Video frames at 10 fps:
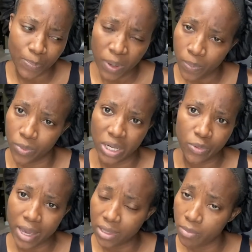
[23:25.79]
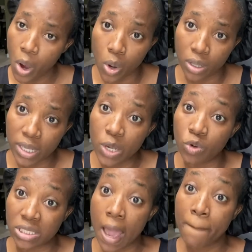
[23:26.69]
people that were at the mall. It
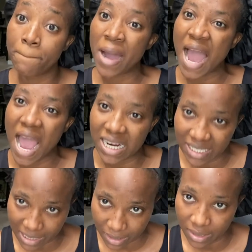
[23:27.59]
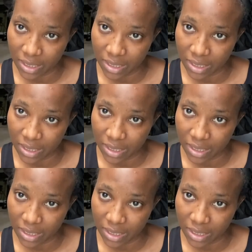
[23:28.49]
was packed.